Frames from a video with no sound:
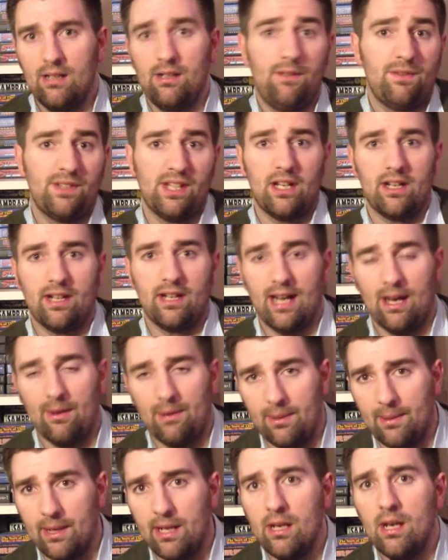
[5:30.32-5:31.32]
You've seen it now
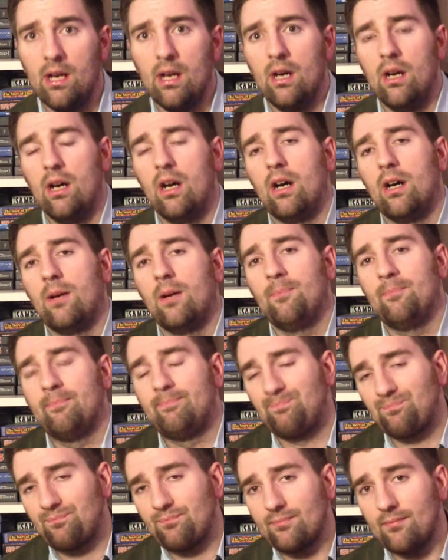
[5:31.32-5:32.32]
anyway.
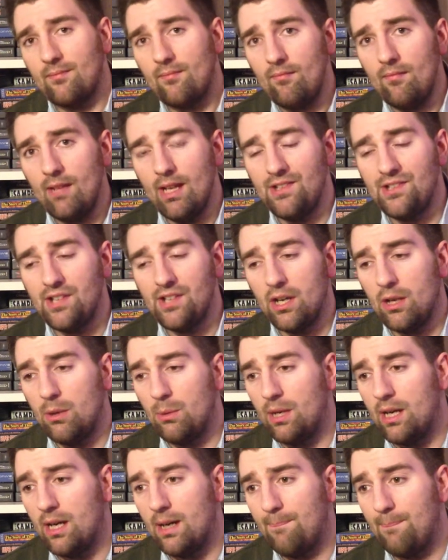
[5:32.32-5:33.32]

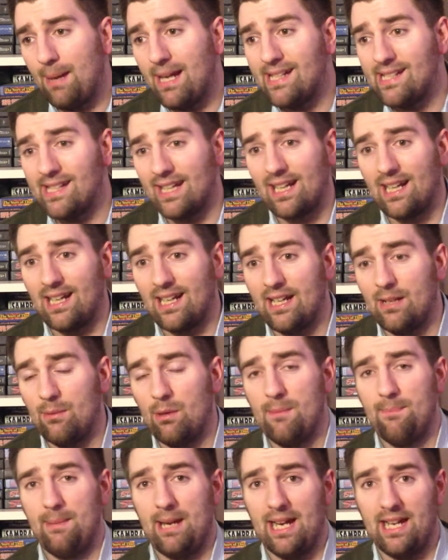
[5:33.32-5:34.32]
So basically there
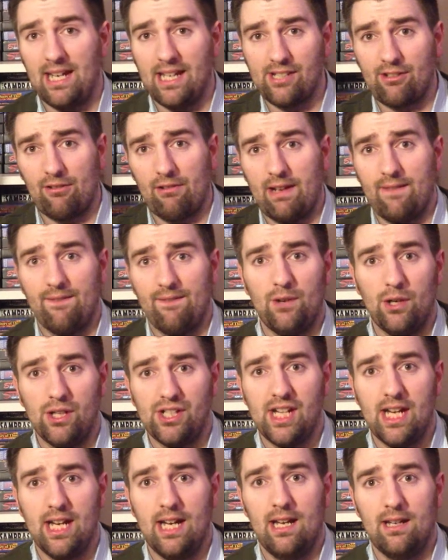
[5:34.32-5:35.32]
won't be any screen
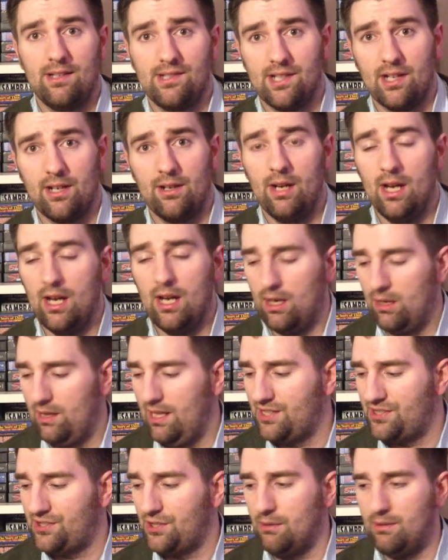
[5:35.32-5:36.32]
footage here, so
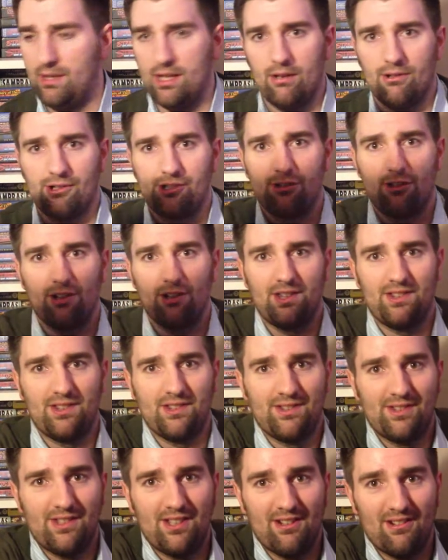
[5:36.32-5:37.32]
let's do the old tried
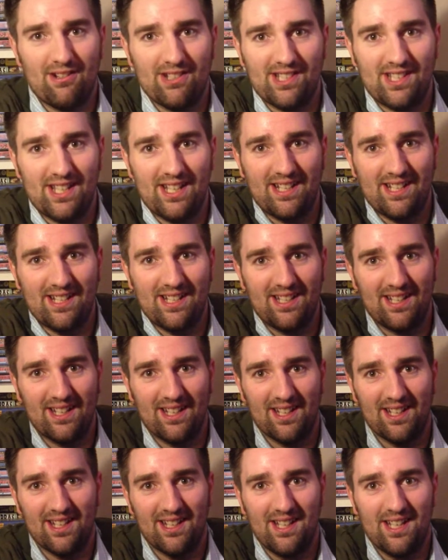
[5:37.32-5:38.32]
and trusted
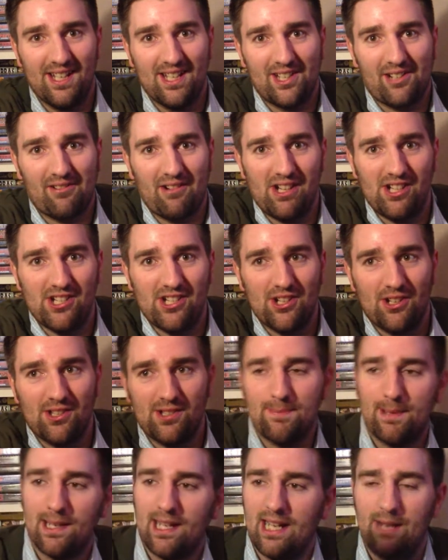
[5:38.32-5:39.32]

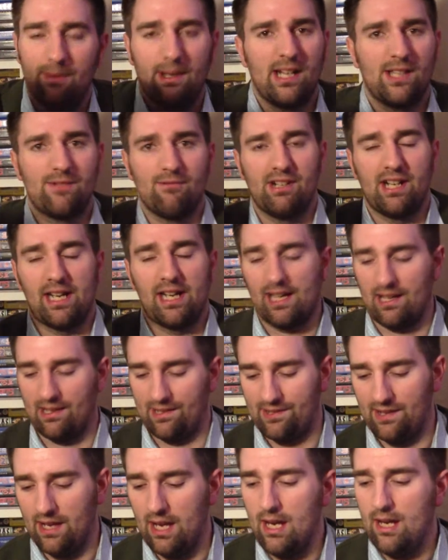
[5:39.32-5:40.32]
screenshots, but anyway, that's
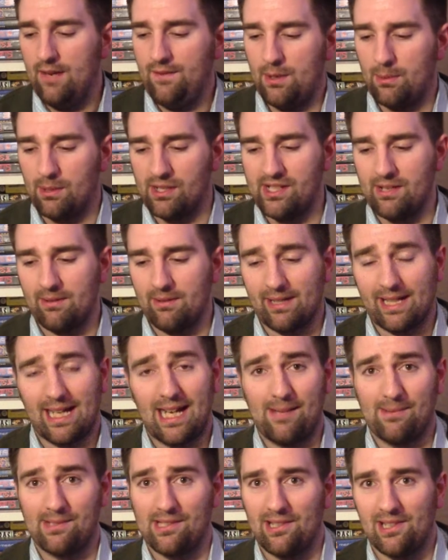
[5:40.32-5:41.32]
ridiculous. If you want to see what the
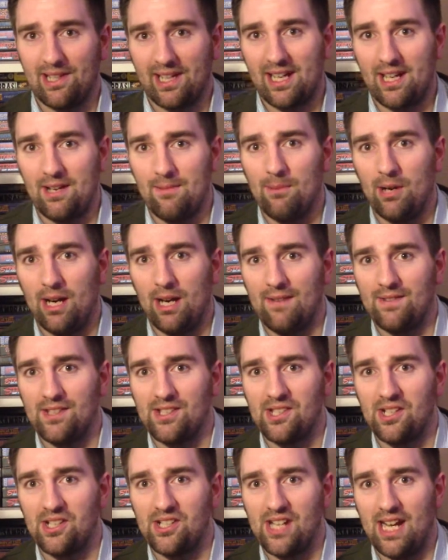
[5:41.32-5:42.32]
game's like, you might have
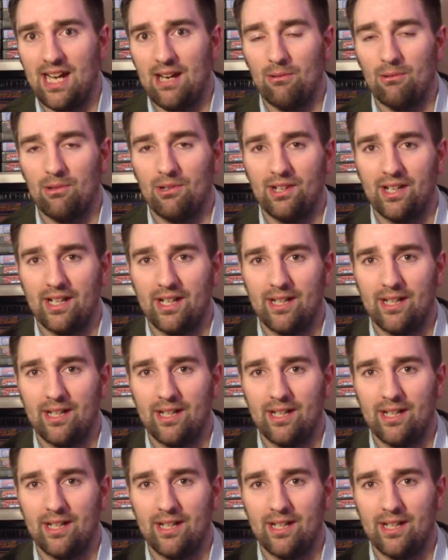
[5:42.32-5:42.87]
to search it out